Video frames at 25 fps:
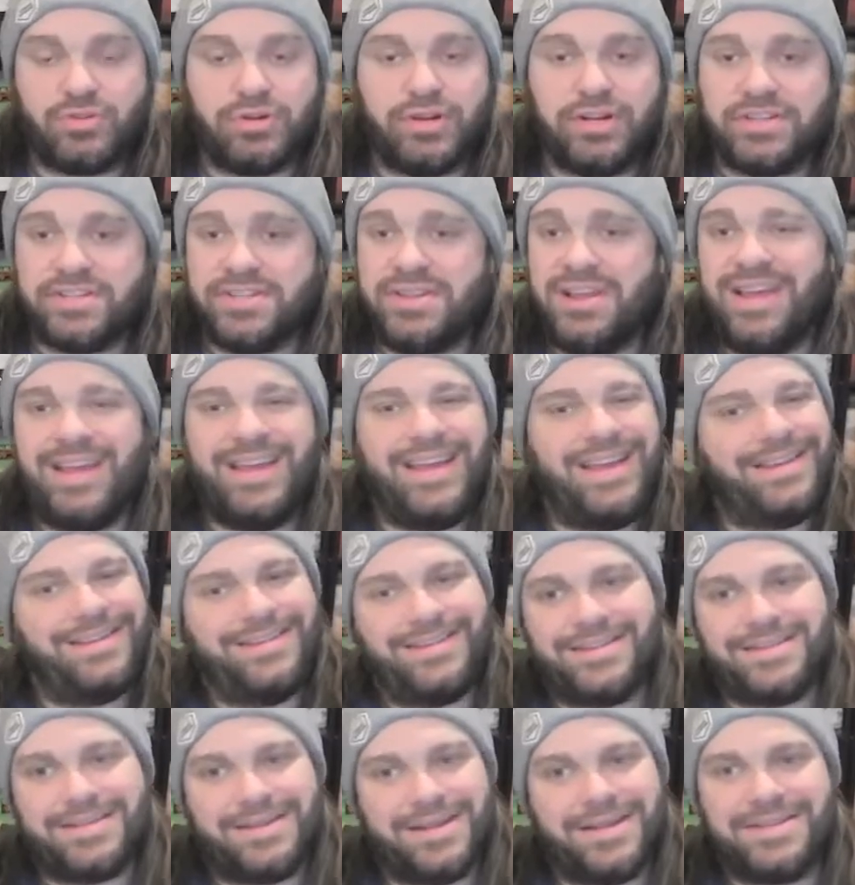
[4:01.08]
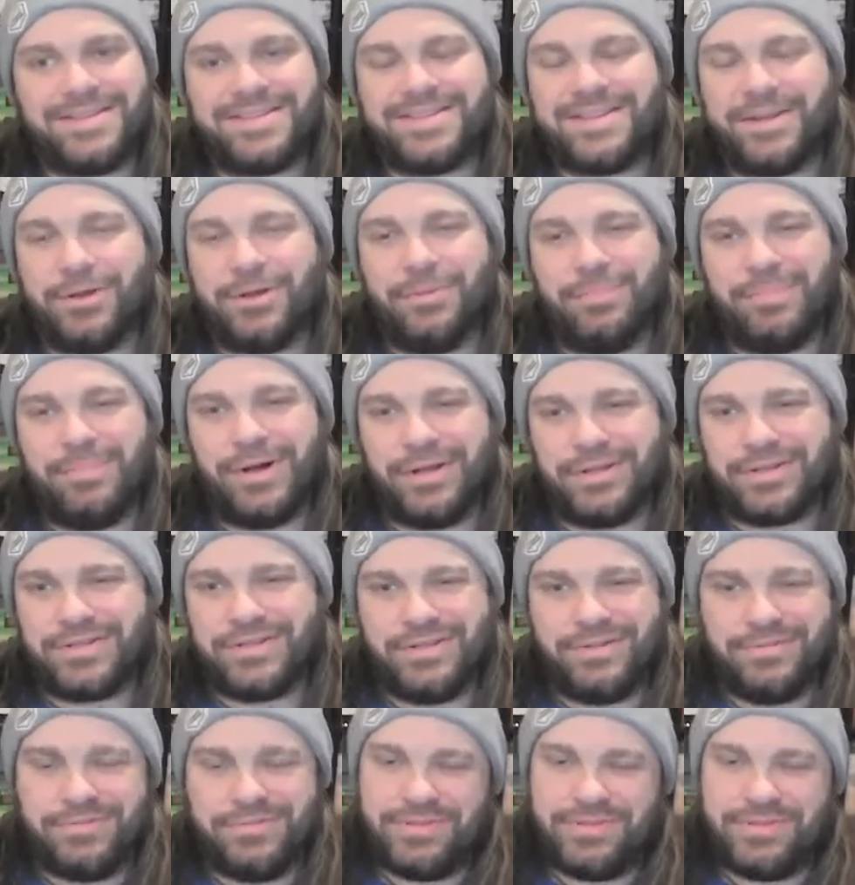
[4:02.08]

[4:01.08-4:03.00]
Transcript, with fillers: drinks. nice single malt too.